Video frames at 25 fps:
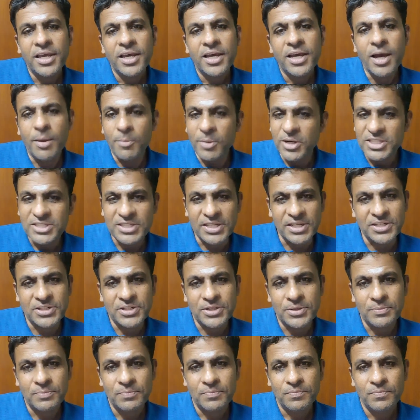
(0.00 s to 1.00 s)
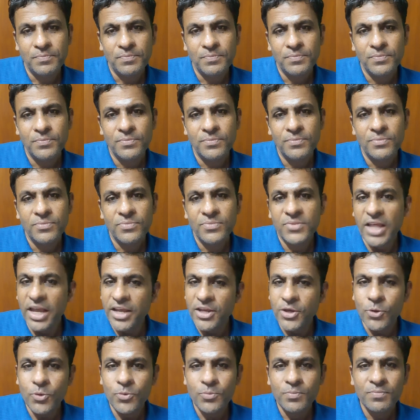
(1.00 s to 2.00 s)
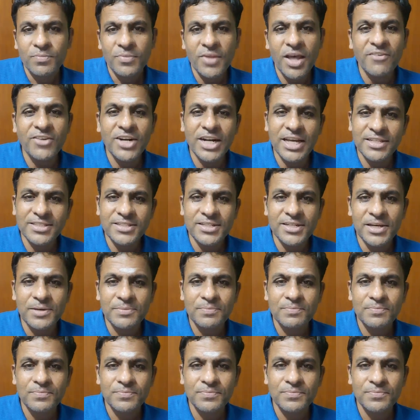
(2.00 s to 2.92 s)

comment section. Thank you. Have a nice day.